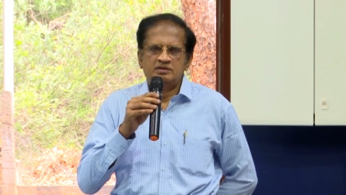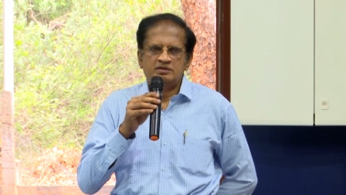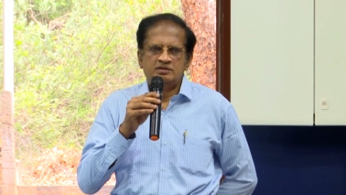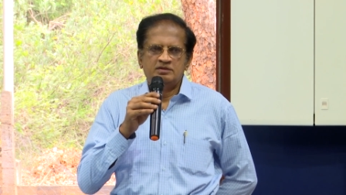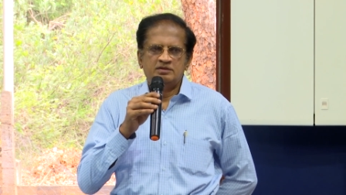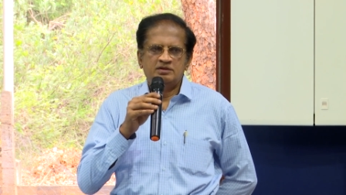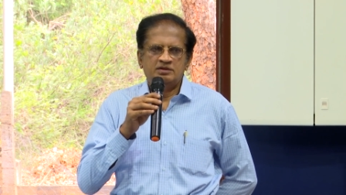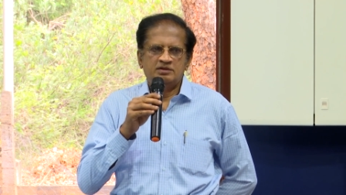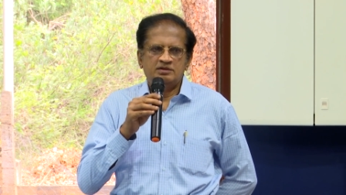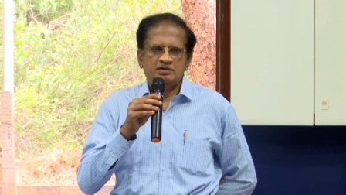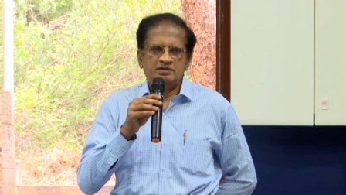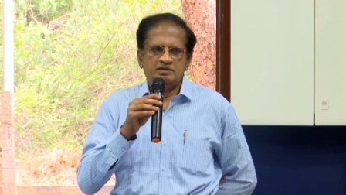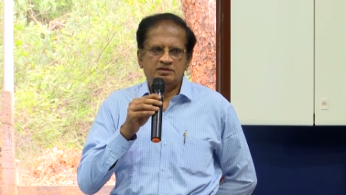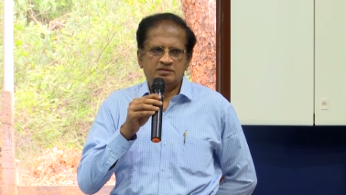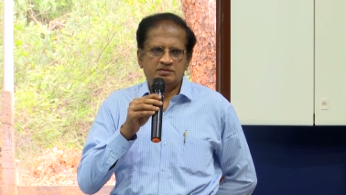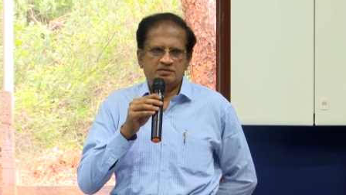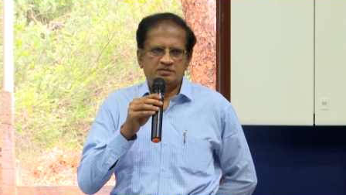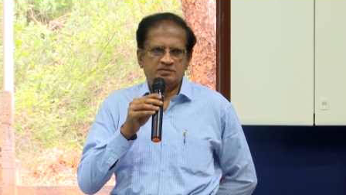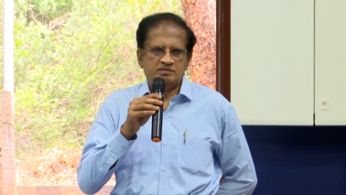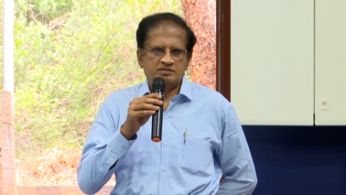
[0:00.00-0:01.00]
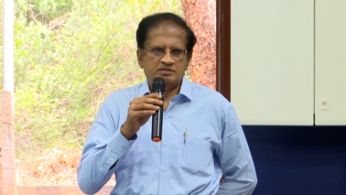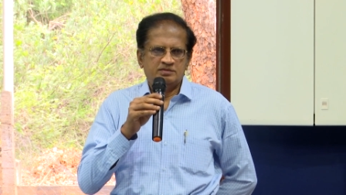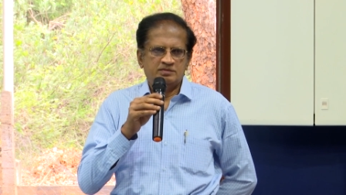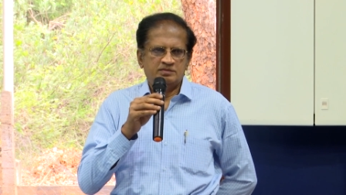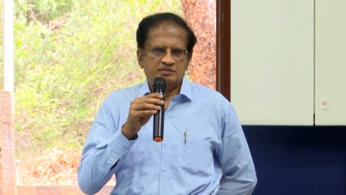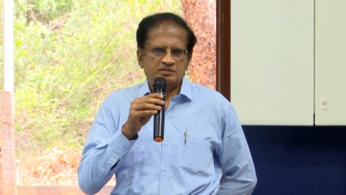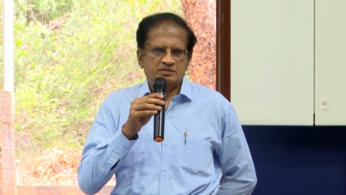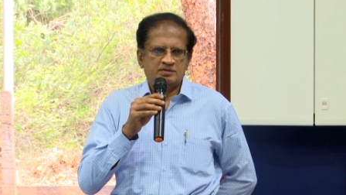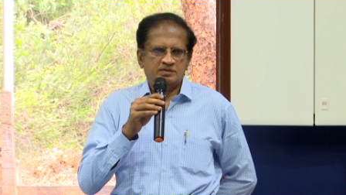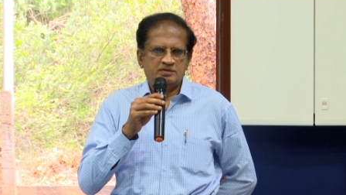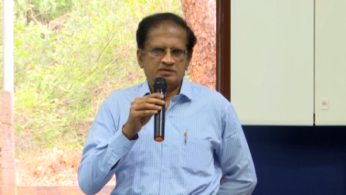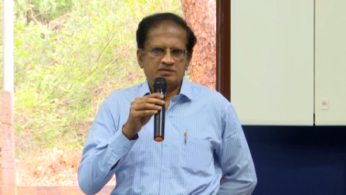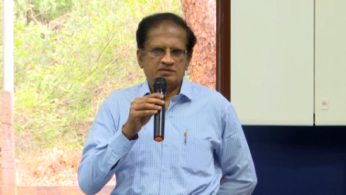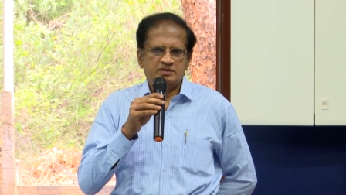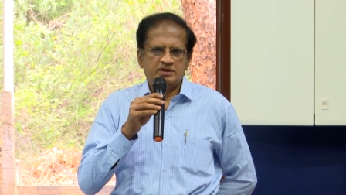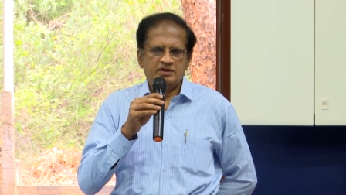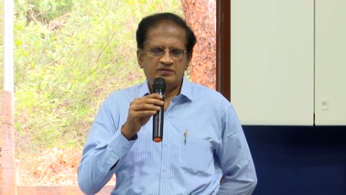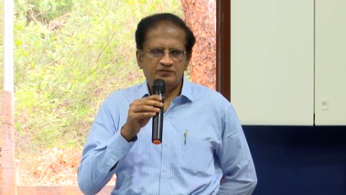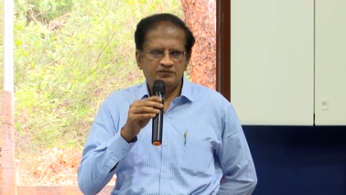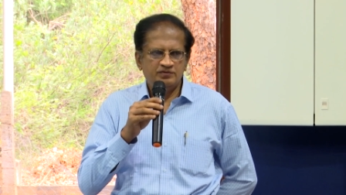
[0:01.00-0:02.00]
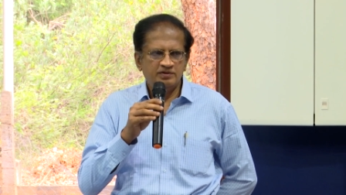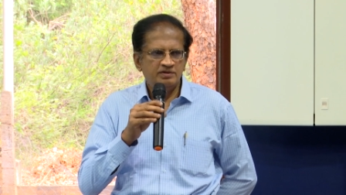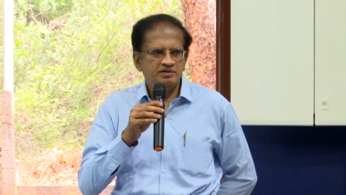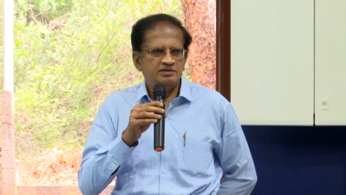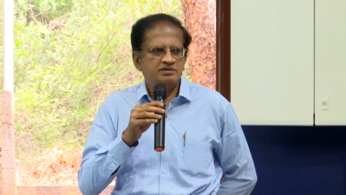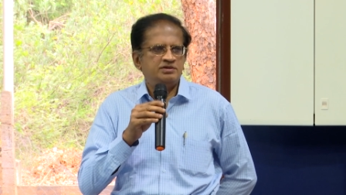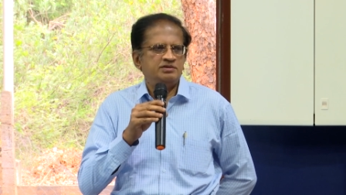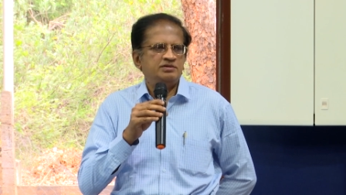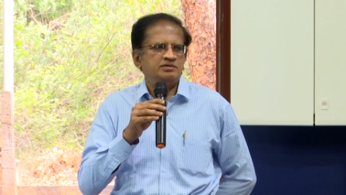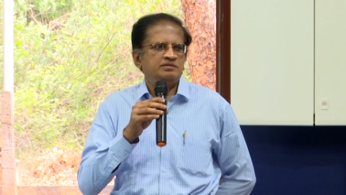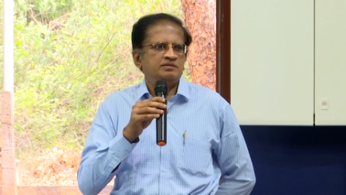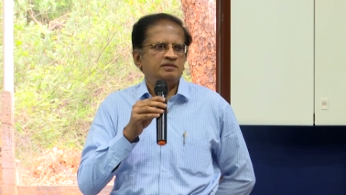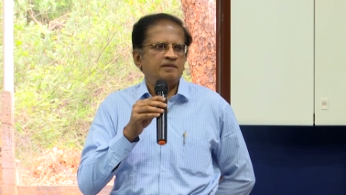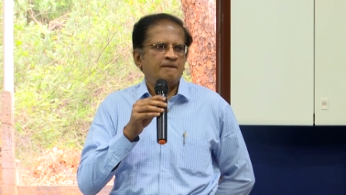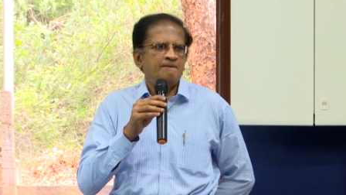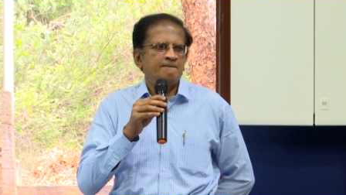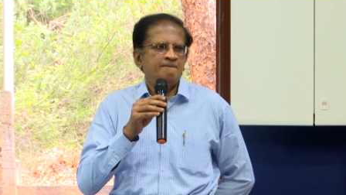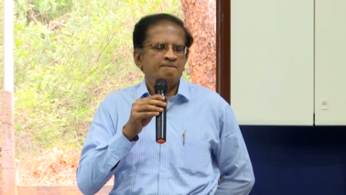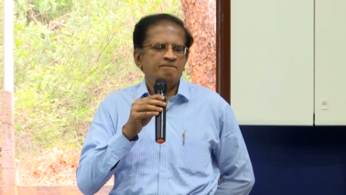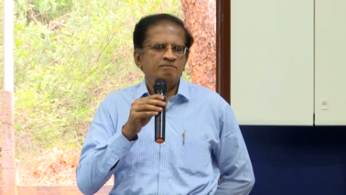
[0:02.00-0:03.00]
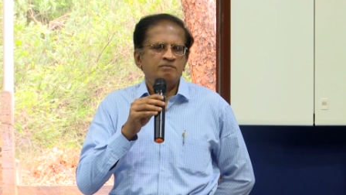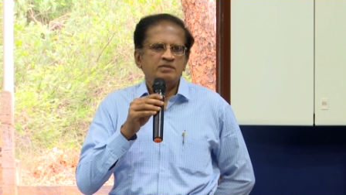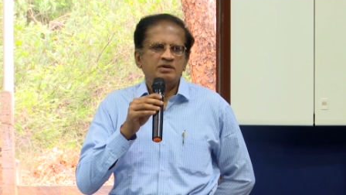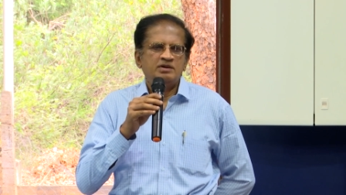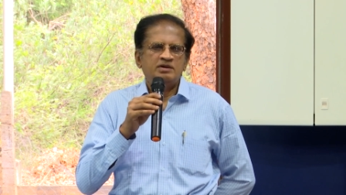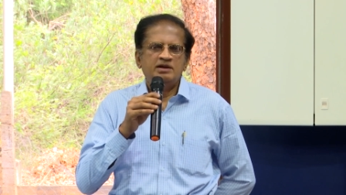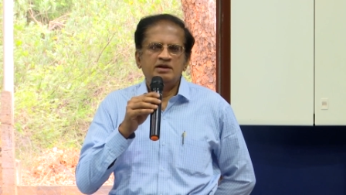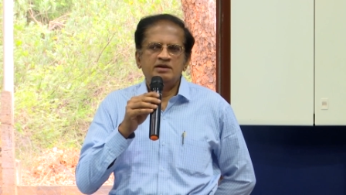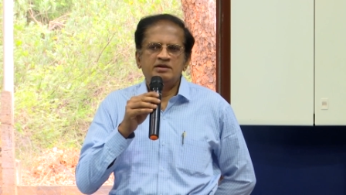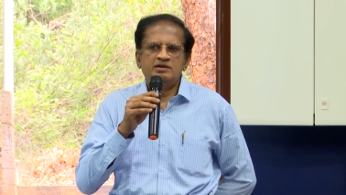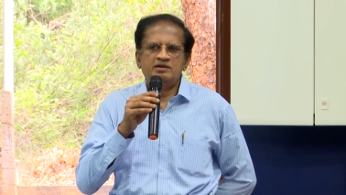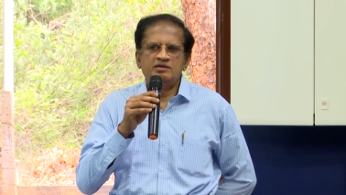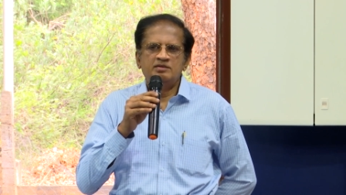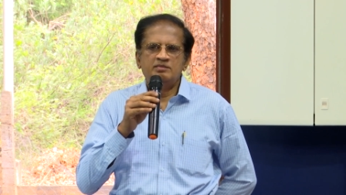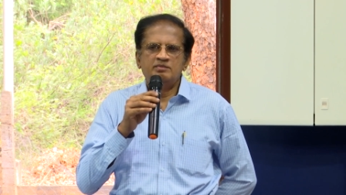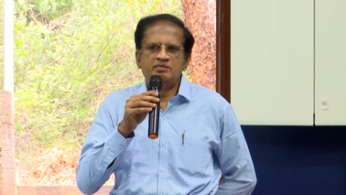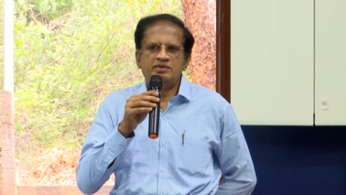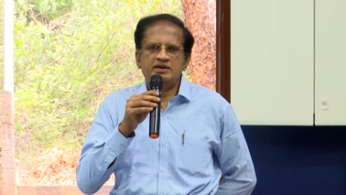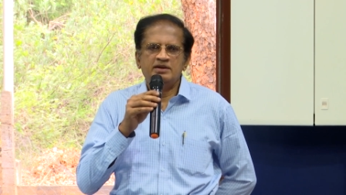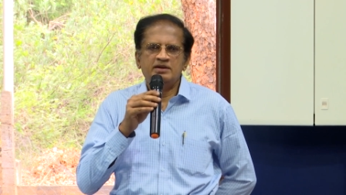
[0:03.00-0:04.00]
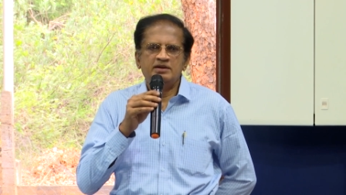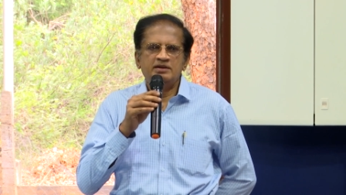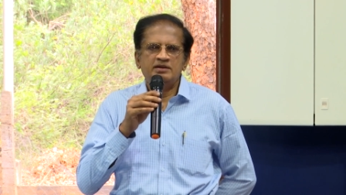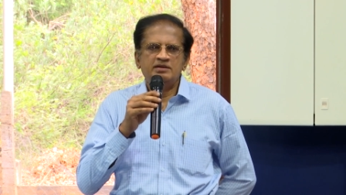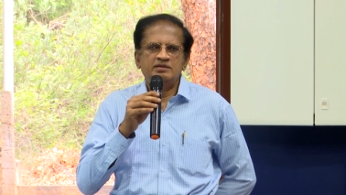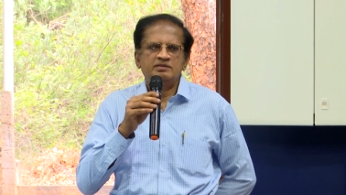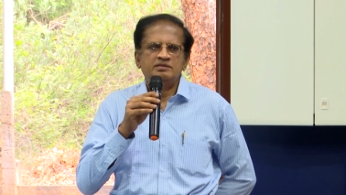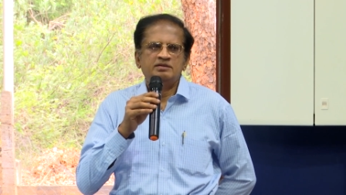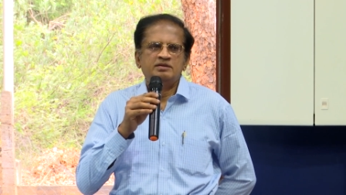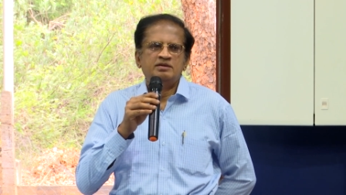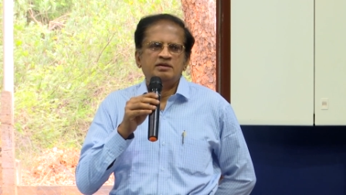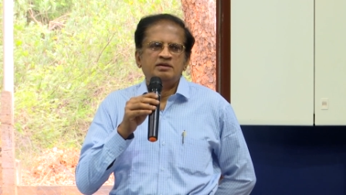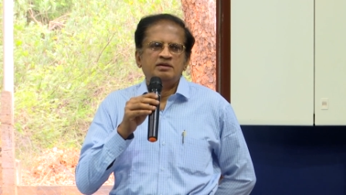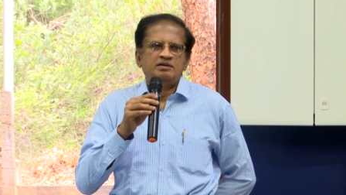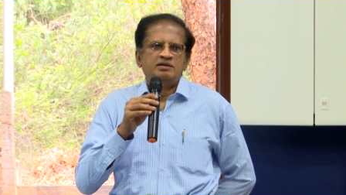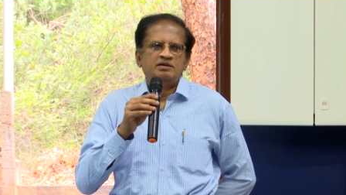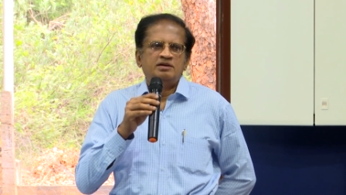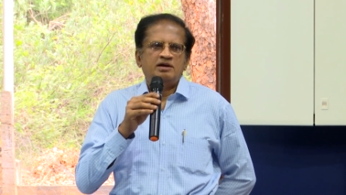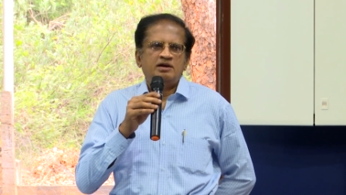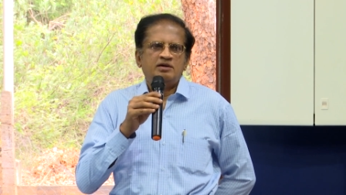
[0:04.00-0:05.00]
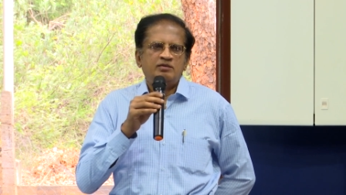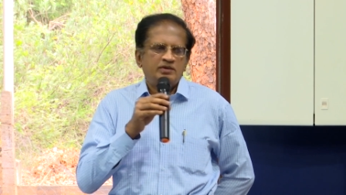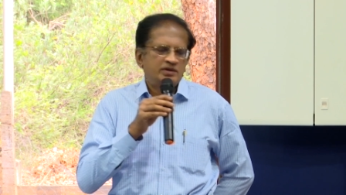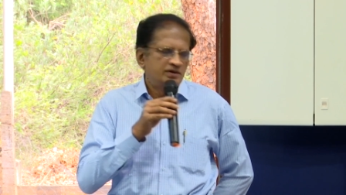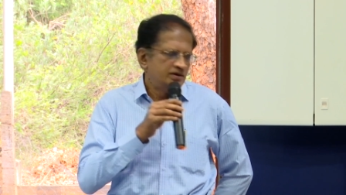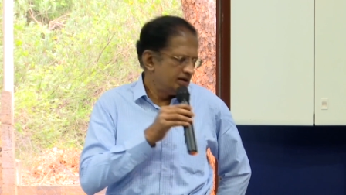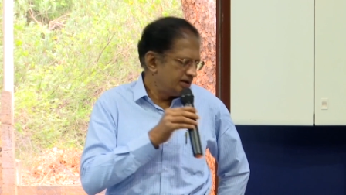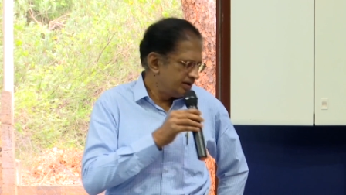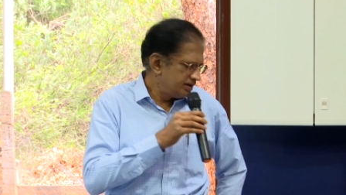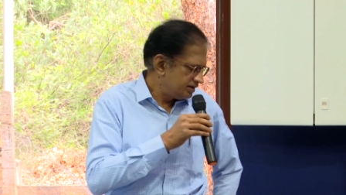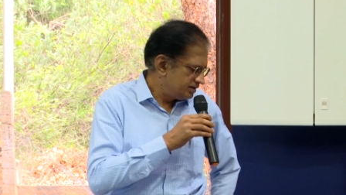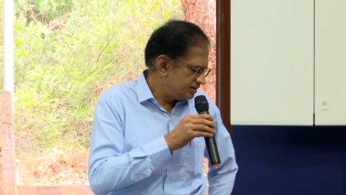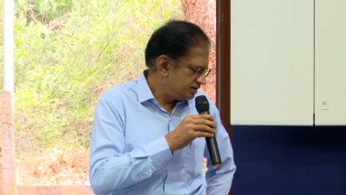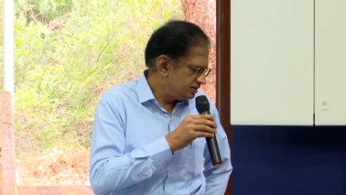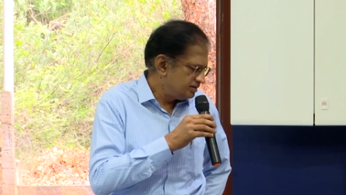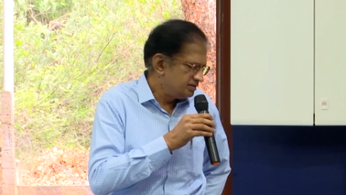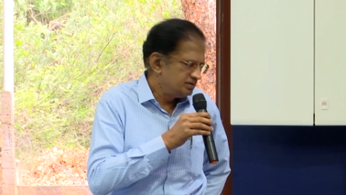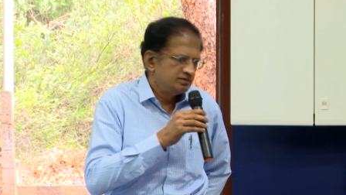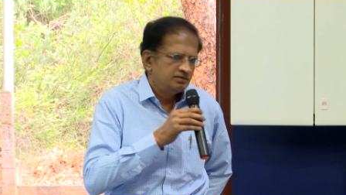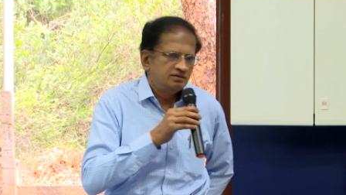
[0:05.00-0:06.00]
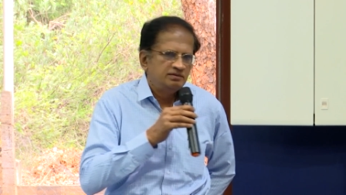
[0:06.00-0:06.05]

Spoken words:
the effort taken by our director,